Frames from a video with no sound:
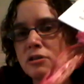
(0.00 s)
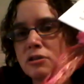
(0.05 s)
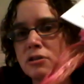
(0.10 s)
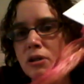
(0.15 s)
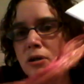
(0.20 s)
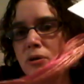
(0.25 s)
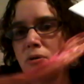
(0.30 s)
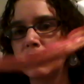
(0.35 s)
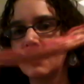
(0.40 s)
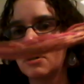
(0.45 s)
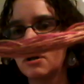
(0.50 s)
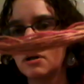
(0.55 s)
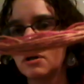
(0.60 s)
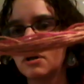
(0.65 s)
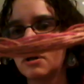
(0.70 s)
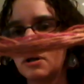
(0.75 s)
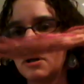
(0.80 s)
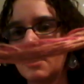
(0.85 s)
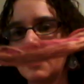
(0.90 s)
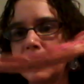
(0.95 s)
So
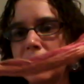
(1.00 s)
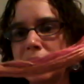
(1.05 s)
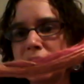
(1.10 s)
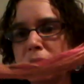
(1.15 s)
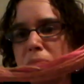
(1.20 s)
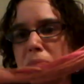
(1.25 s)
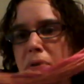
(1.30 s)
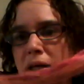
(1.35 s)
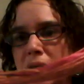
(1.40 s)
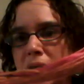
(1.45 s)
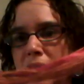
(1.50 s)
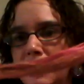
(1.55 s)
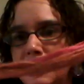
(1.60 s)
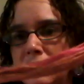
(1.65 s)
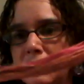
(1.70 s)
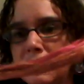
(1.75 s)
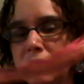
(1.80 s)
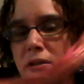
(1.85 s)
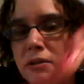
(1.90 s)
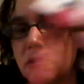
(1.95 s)
lots of
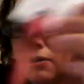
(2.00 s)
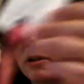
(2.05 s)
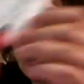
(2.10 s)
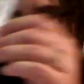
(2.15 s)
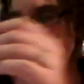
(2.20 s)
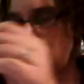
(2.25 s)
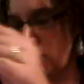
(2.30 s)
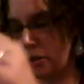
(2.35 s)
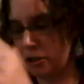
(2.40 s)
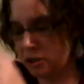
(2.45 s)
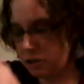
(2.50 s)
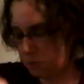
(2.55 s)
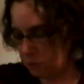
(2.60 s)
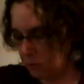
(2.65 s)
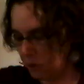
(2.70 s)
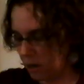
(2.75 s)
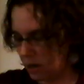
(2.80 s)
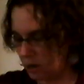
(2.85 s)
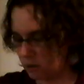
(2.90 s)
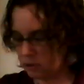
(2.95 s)
pinks and shades of
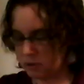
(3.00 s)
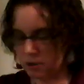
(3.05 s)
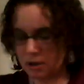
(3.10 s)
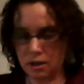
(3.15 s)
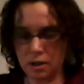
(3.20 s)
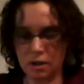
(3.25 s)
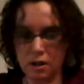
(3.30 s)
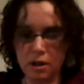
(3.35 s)
brown.